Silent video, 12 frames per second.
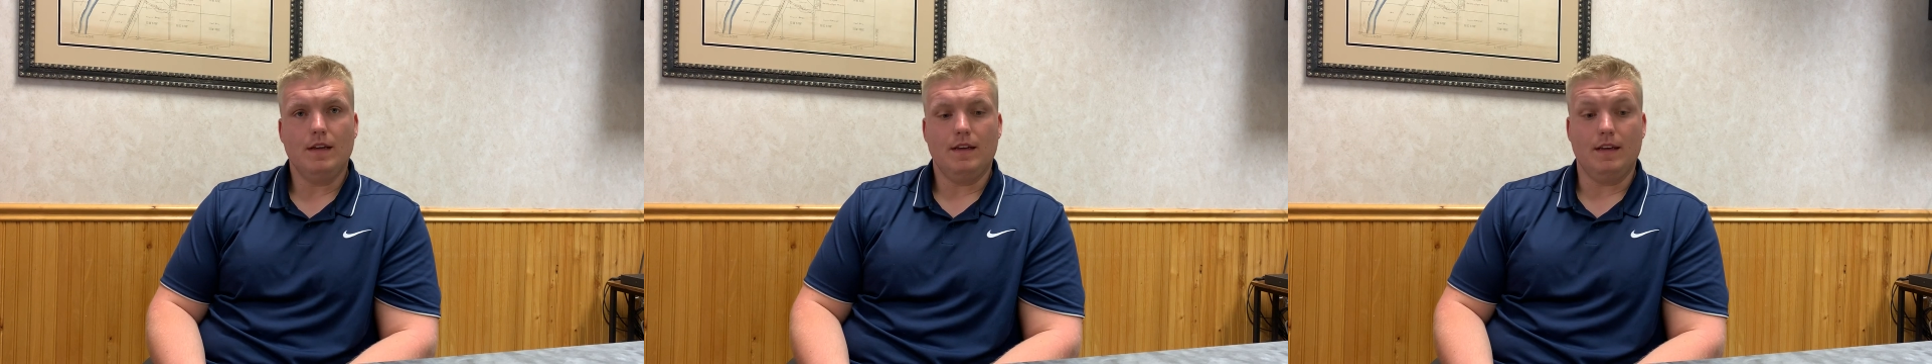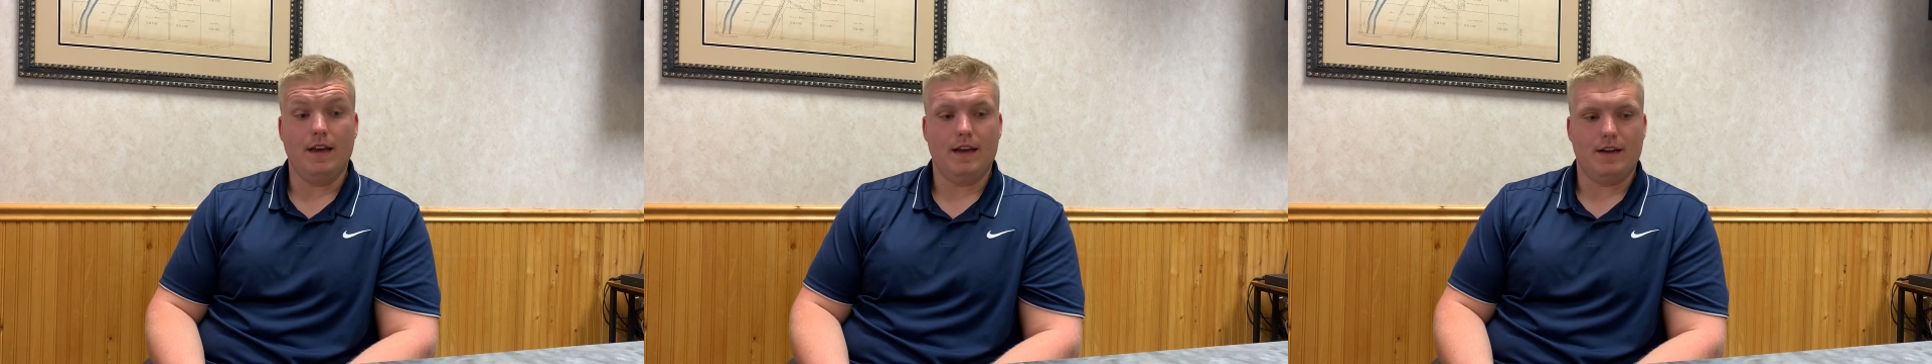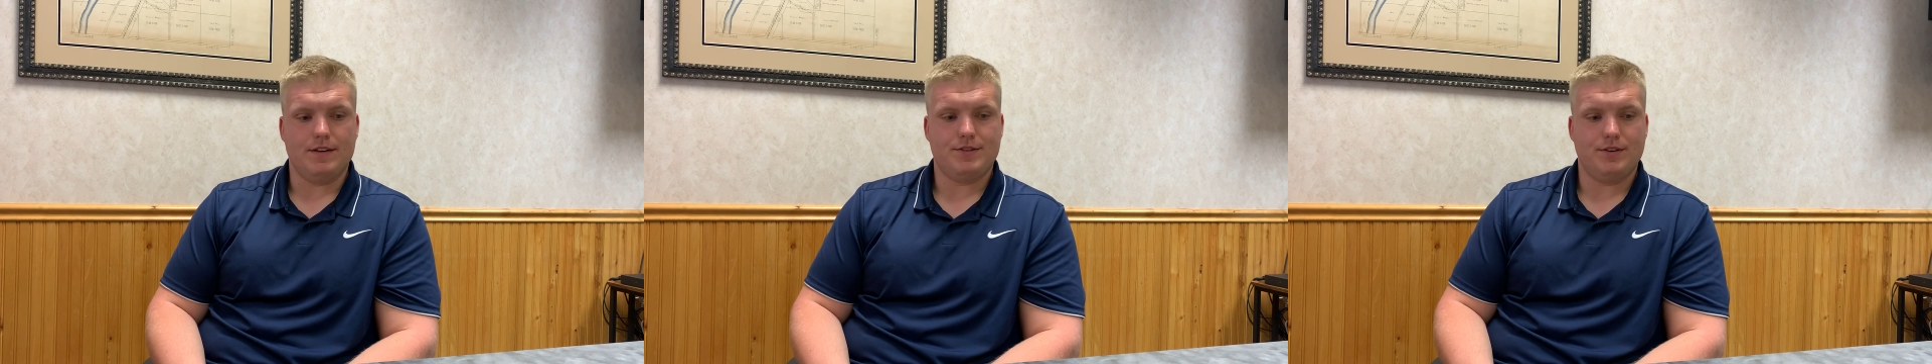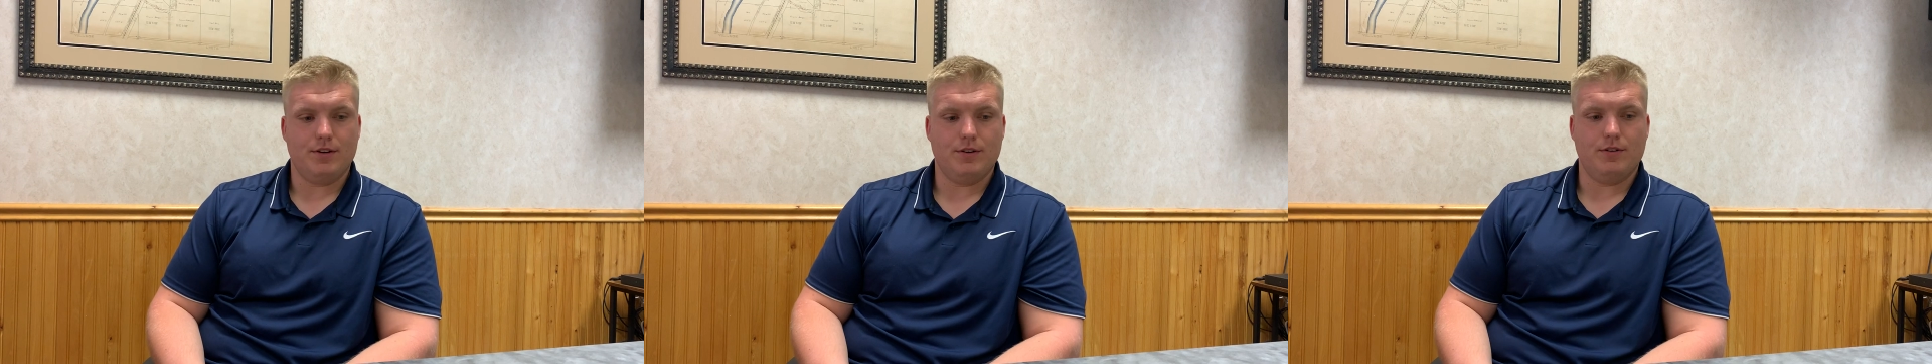Yeah,
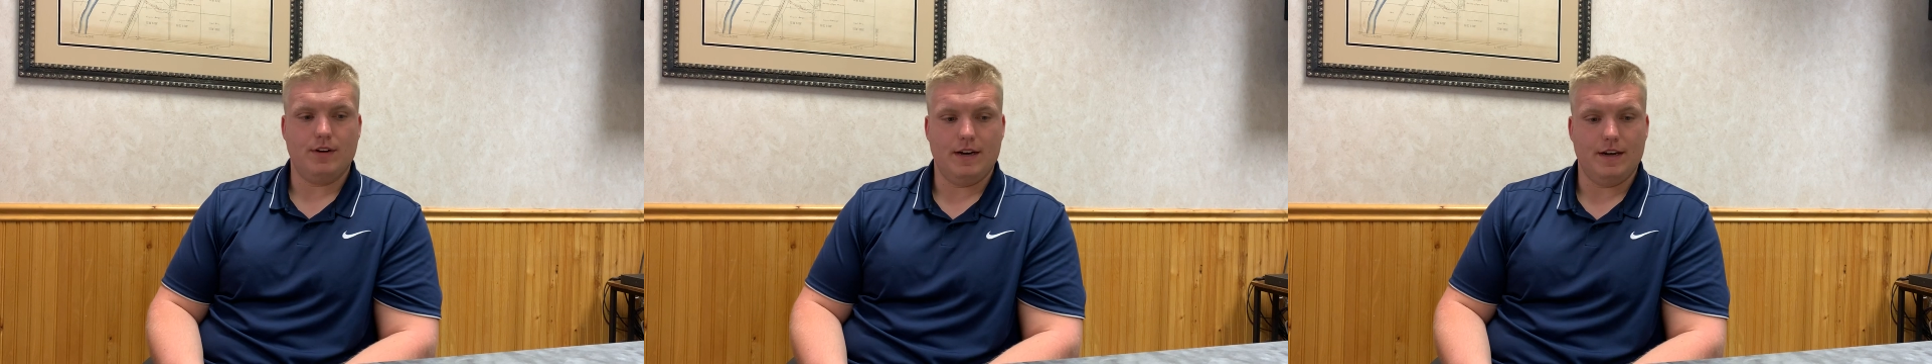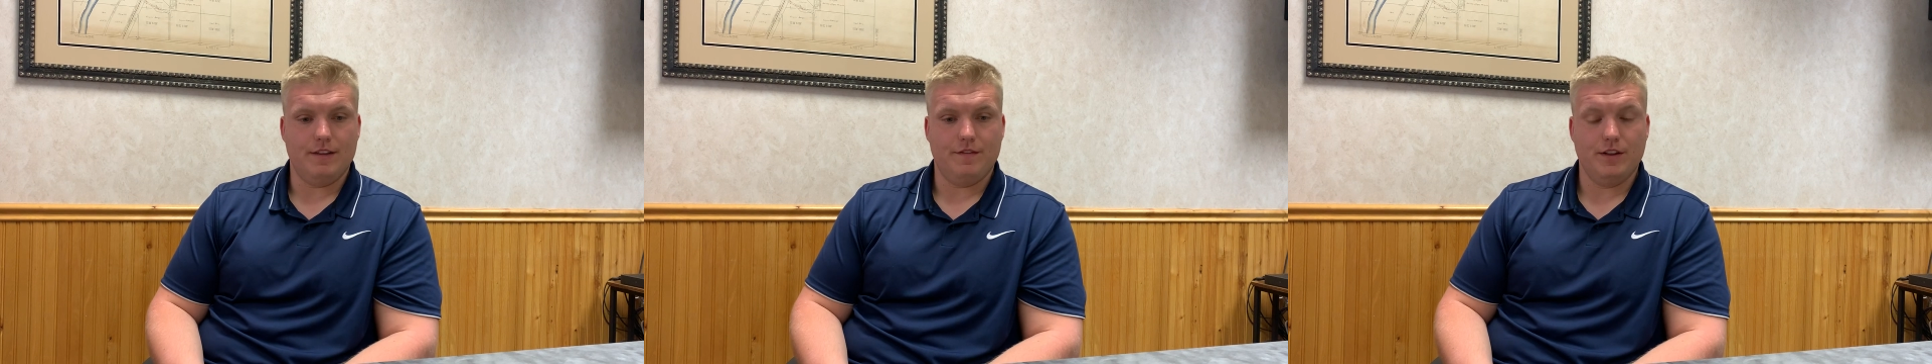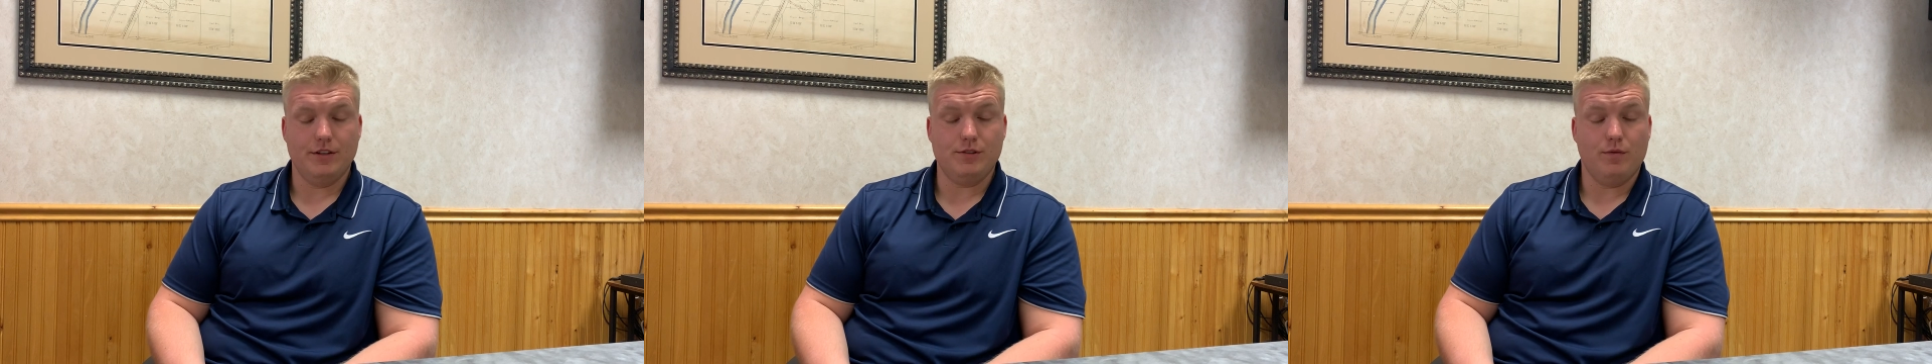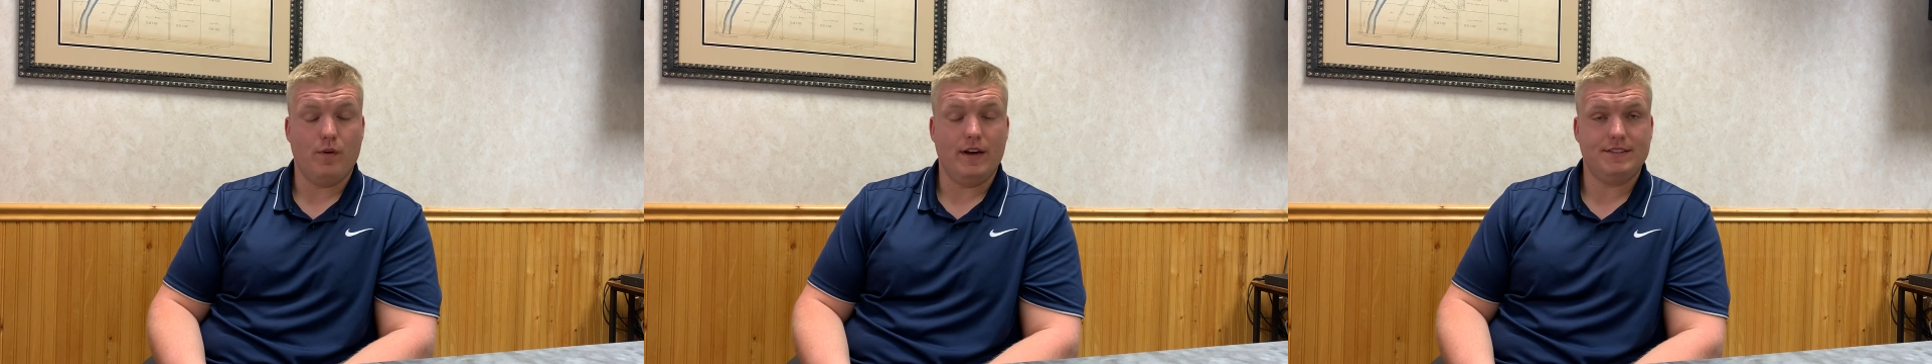so the Village
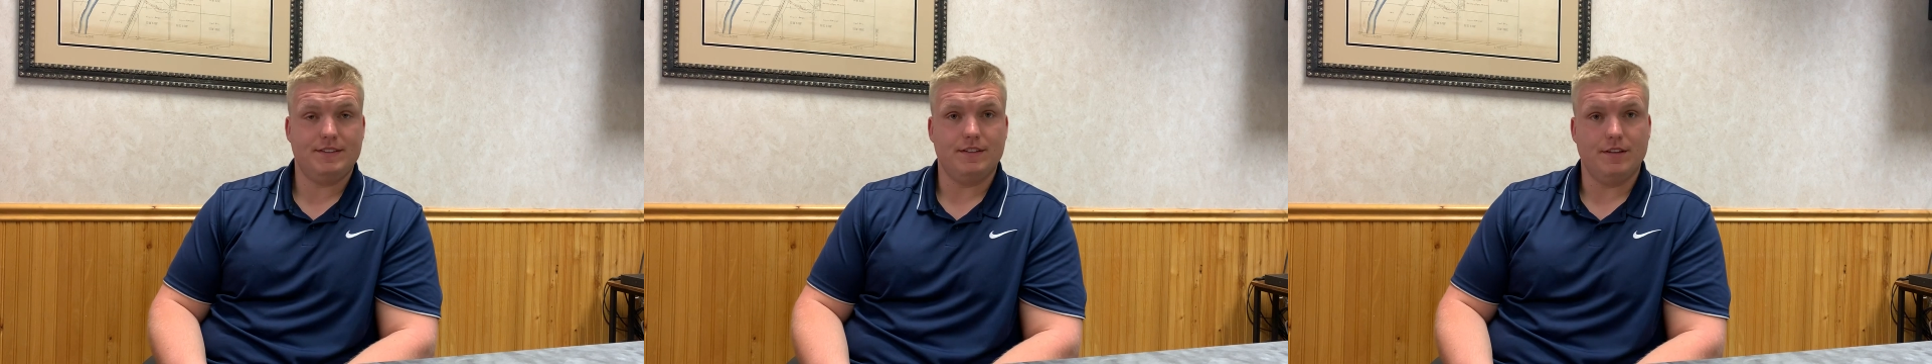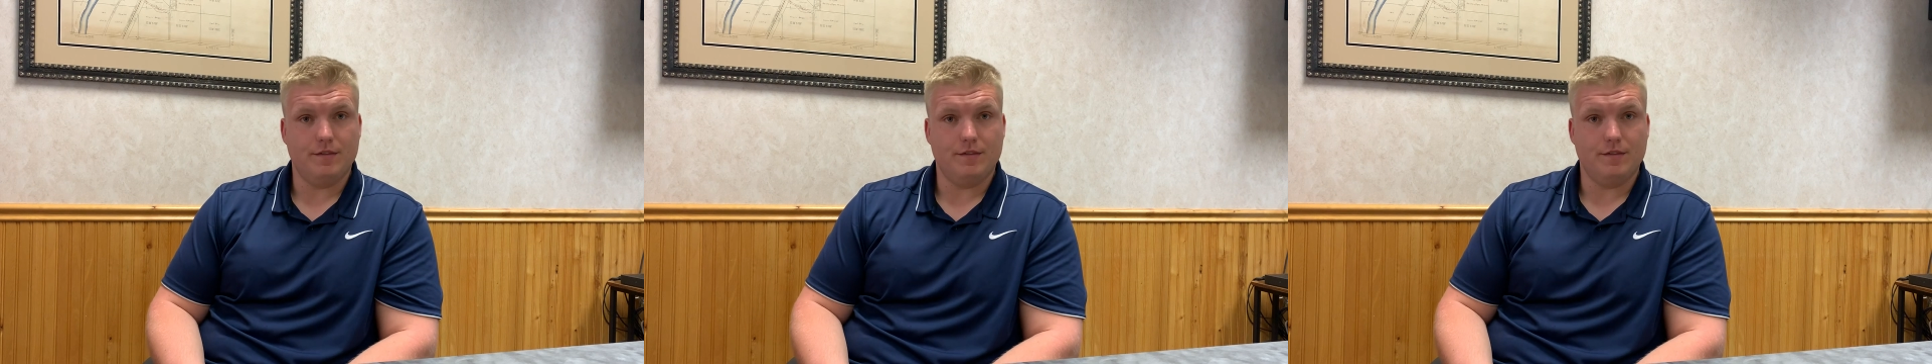of Weston,